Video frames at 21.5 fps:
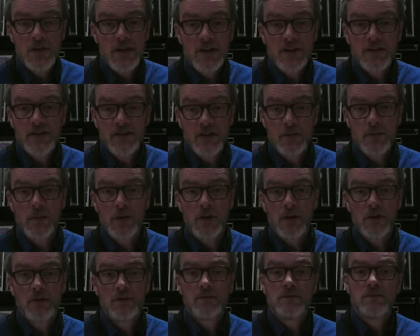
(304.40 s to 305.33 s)
things simple.
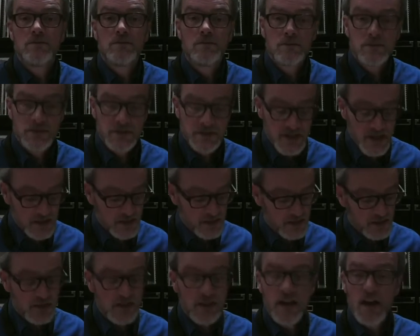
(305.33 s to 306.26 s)

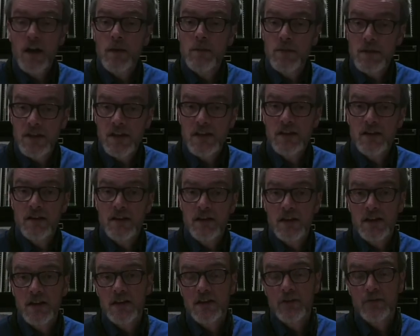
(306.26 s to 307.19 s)
Technically, I'm in the
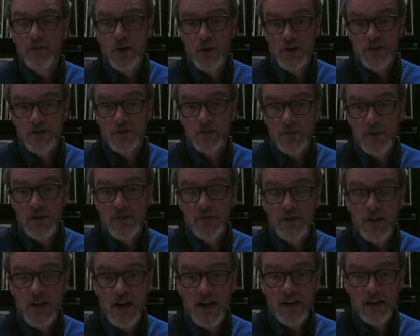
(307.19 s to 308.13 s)
key of concert B
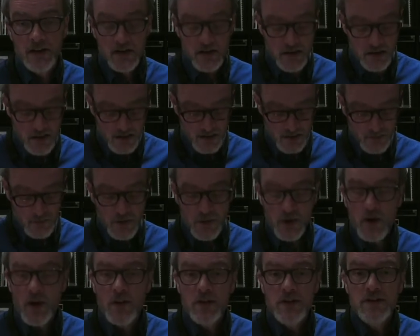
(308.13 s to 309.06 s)
flat, but
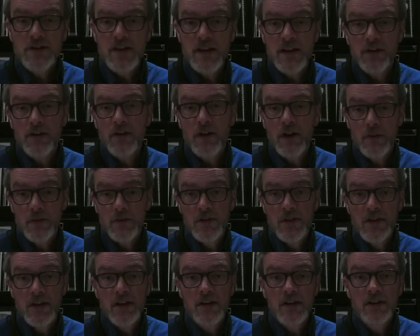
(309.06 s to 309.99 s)
on the tenor, I'm
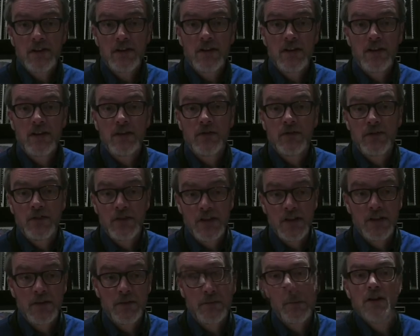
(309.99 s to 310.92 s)
thinking in the key of
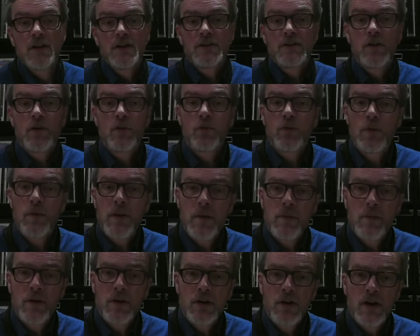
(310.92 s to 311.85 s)
C. So
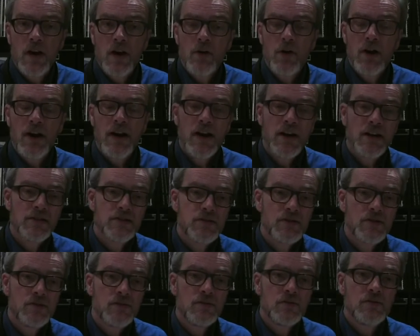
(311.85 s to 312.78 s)
remember how I asked
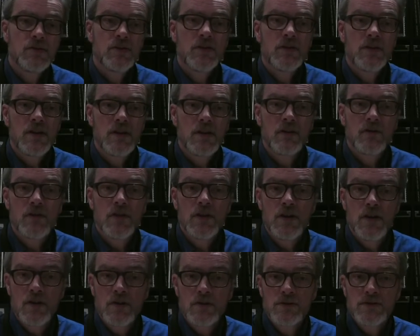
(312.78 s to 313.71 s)
you to think of the
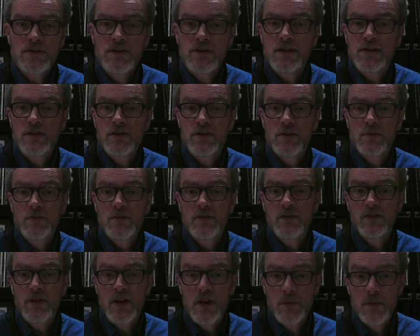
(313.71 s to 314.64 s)
notes in terms
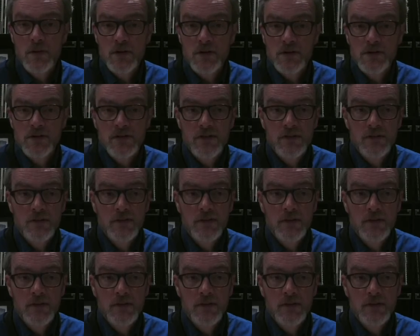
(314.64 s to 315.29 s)
of numbers?